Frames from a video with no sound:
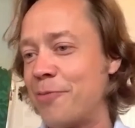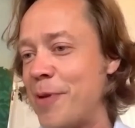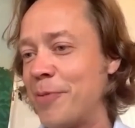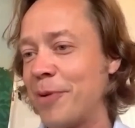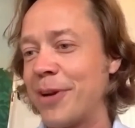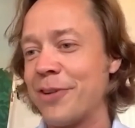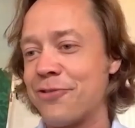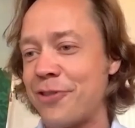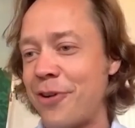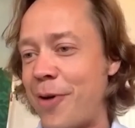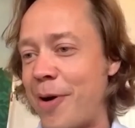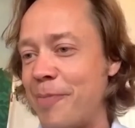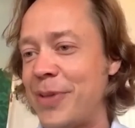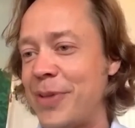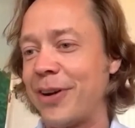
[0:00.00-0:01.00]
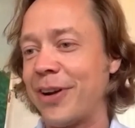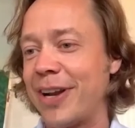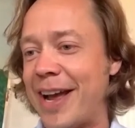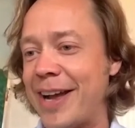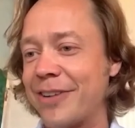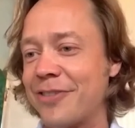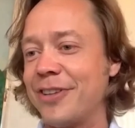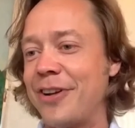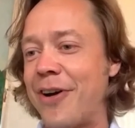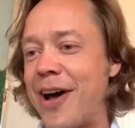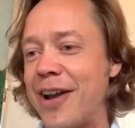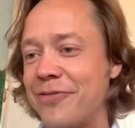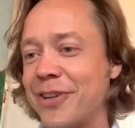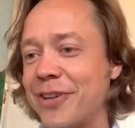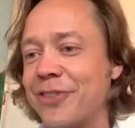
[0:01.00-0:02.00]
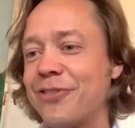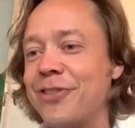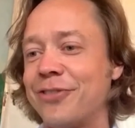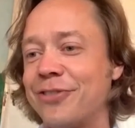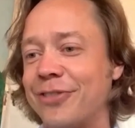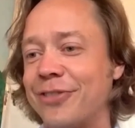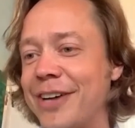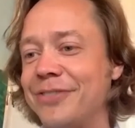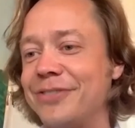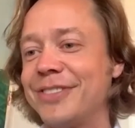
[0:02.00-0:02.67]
people going to show up that are going to actually know how to fix this stuff?